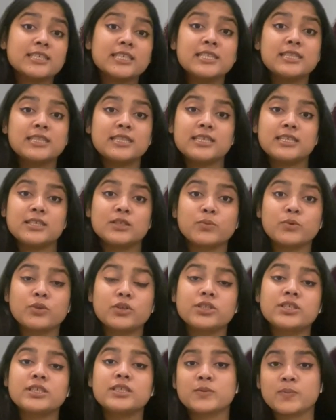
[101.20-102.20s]
in these
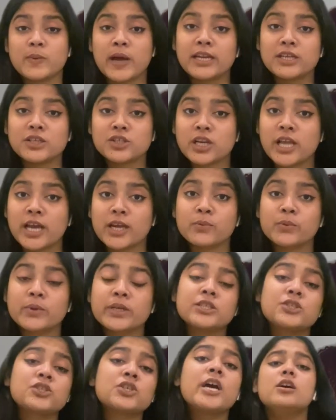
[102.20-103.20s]
words in Spanish
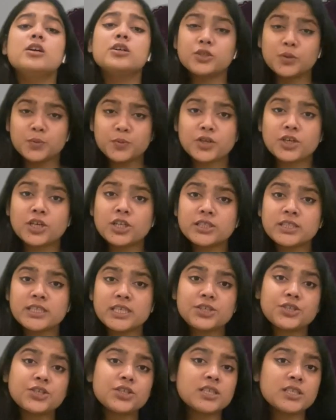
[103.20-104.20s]
language? So
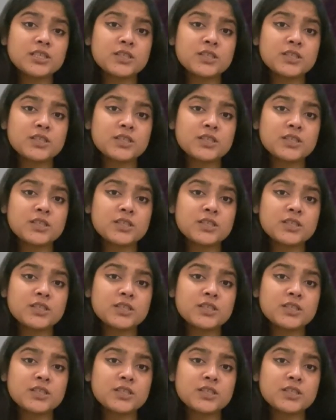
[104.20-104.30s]
pronunciation in